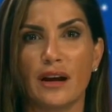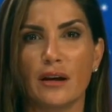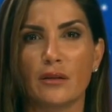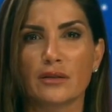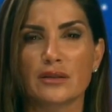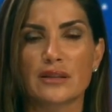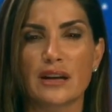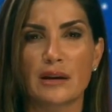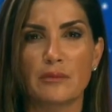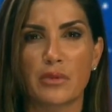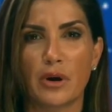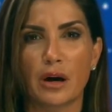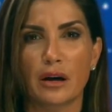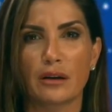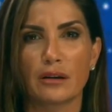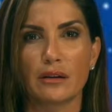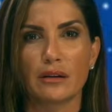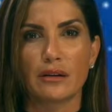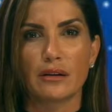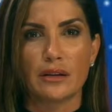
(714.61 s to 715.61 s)
Sidebar
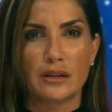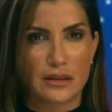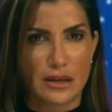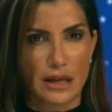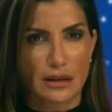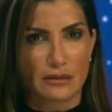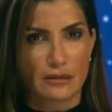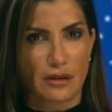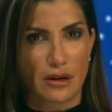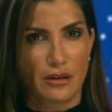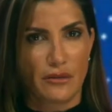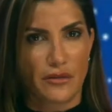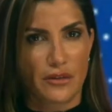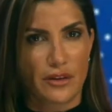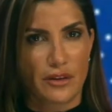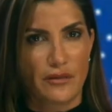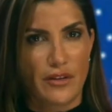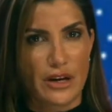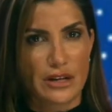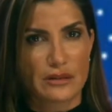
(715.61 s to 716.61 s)
does that go for
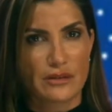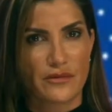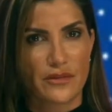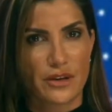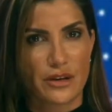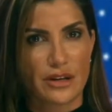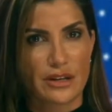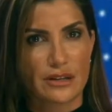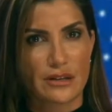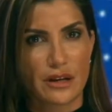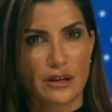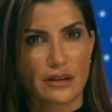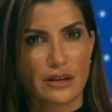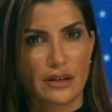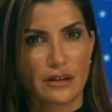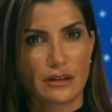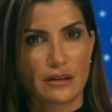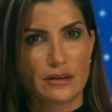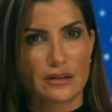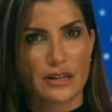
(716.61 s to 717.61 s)
the Fast and Furious gun
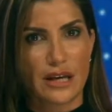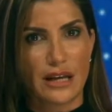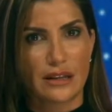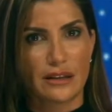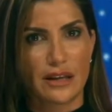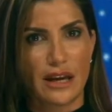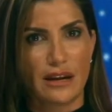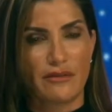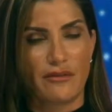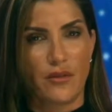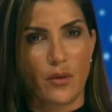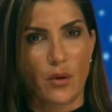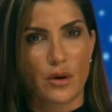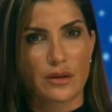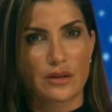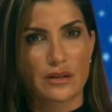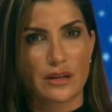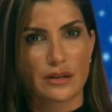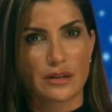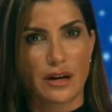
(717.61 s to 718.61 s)
dealers that they
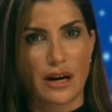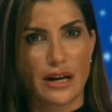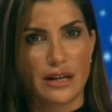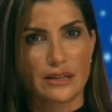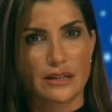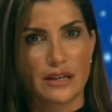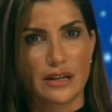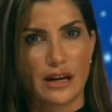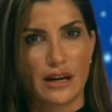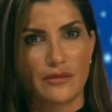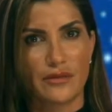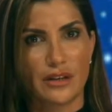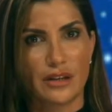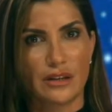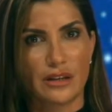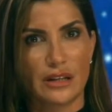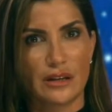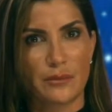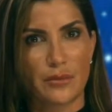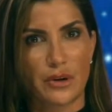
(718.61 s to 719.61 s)
forced under ATF
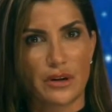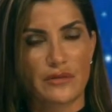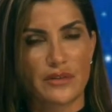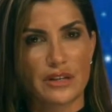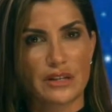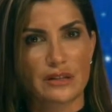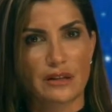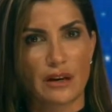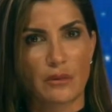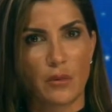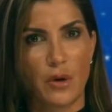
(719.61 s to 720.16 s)
and the previous gun